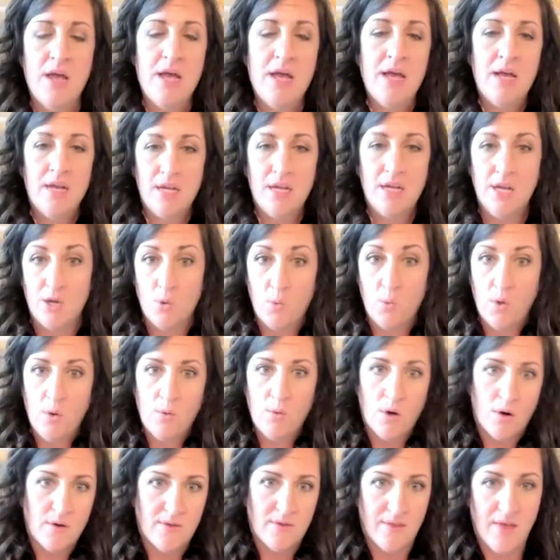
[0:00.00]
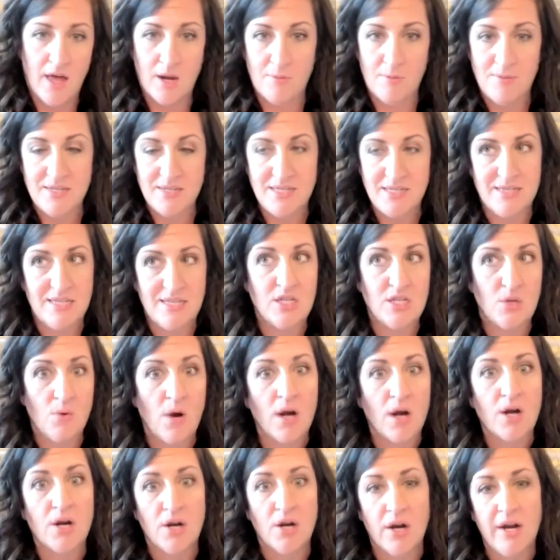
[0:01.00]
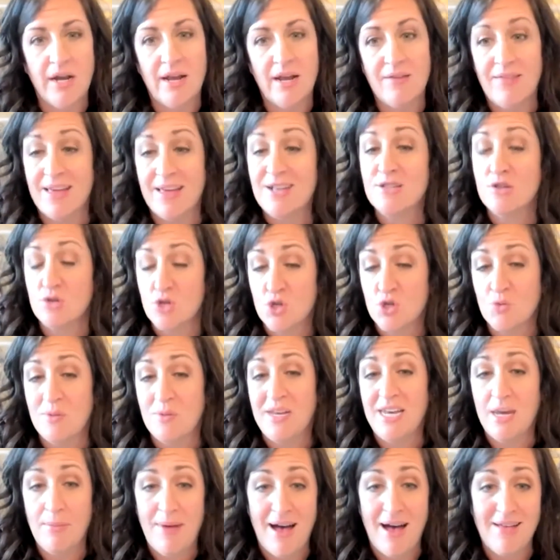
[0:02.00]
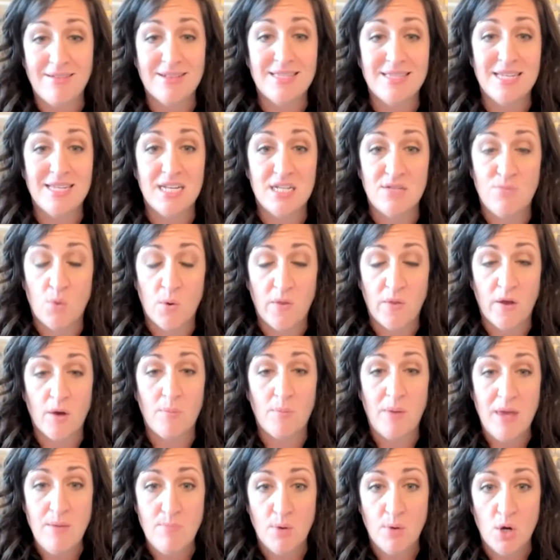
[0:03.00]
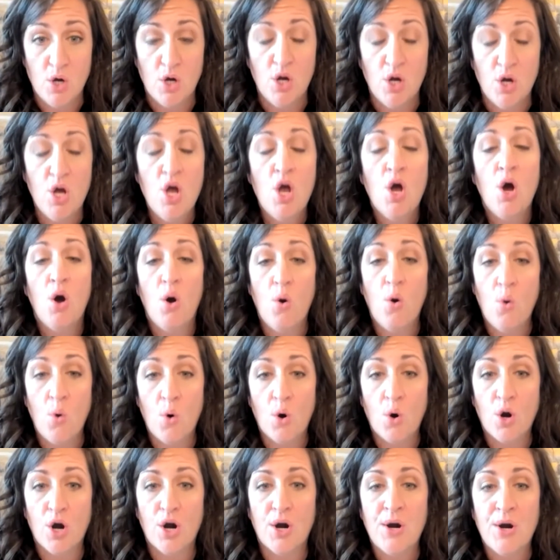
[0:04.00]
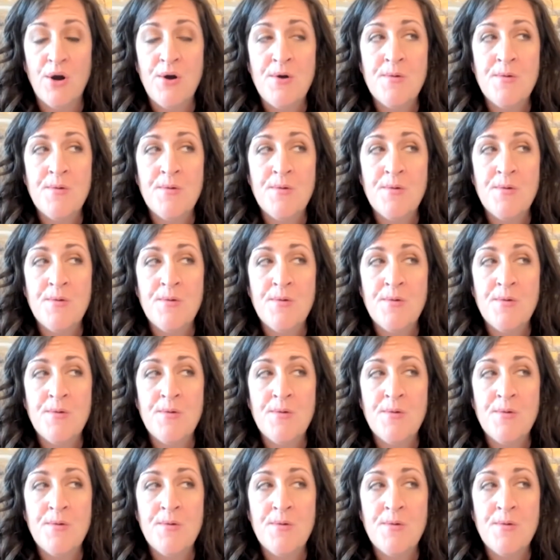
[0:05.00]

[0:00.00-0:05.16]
we work with a lot of businesses who are creating like social media policies for their people, or